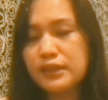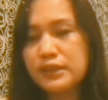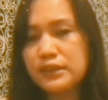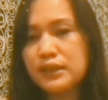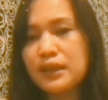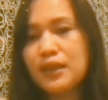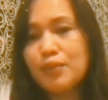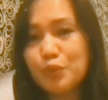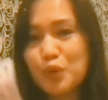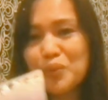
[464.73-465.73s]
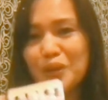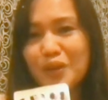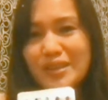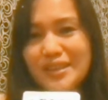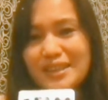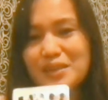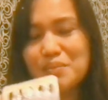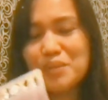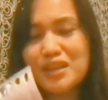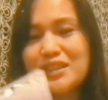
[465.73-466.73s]
Probiotics is
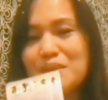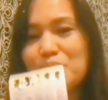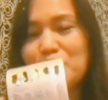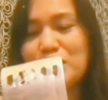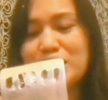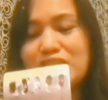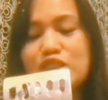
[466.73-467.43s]
important to